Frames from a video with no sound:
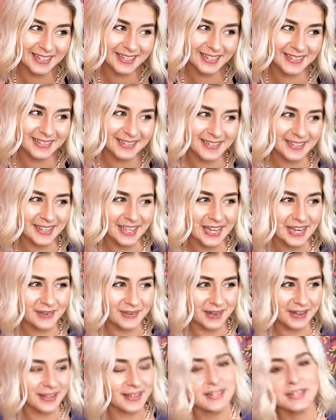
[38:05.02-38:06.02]
like it.
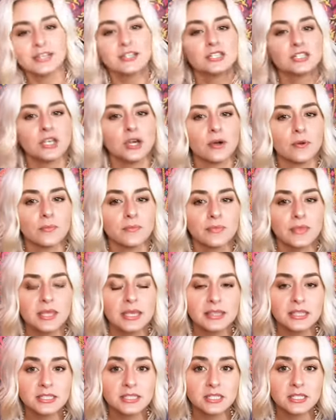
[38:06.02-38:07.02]
Anyway, so
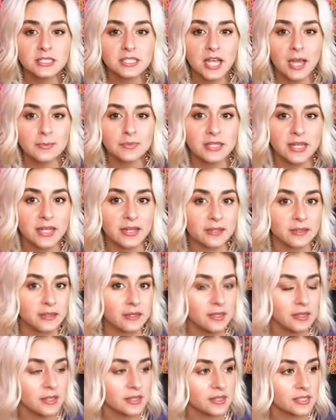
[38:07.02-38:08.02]
this is the top 10.
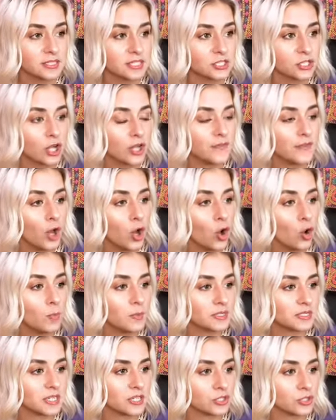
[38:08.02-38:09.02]
This is called the
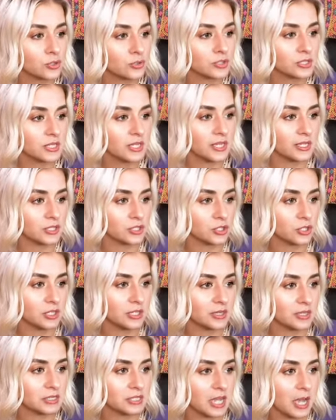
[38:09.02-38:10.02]
Home Essentials Kit. So you
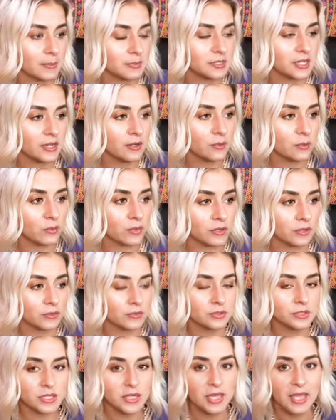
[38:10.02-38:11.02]
get the top 10
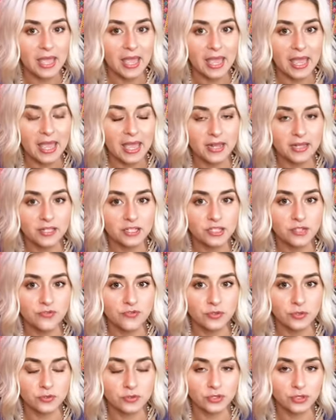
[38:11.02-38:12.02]
oils and the
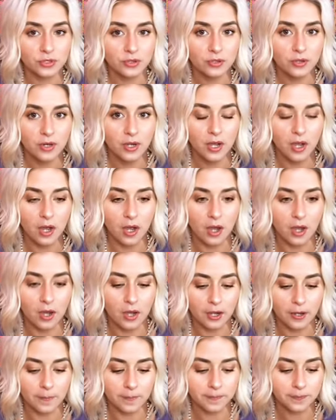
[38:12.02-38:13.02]
diffuser
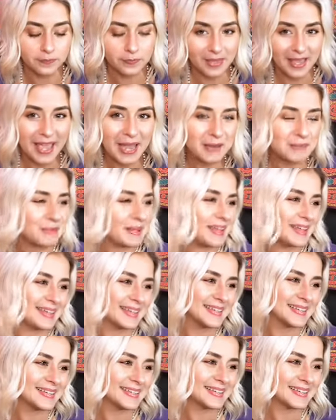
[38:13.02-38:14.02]
um, and me
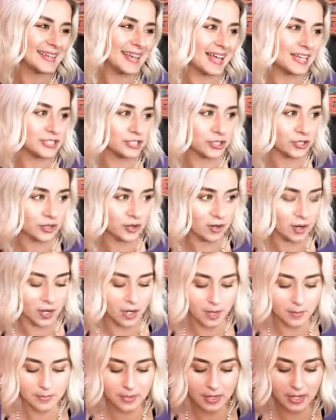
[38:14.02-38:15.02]
as your
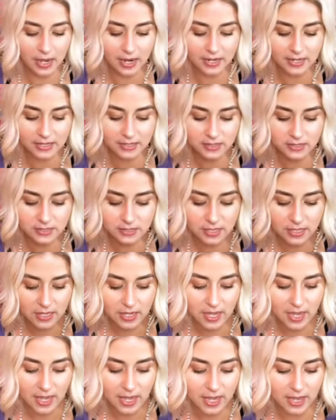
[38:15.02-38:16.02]
um, guidance
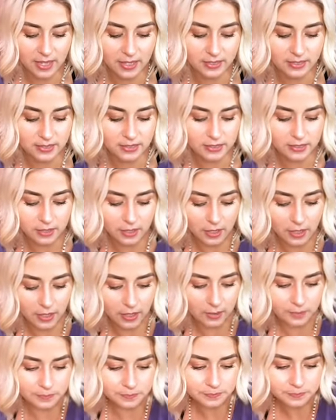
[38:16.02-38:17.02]
and
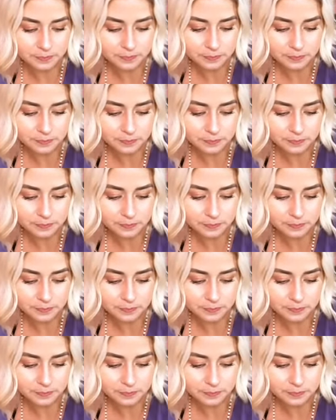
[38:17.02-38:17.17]
um,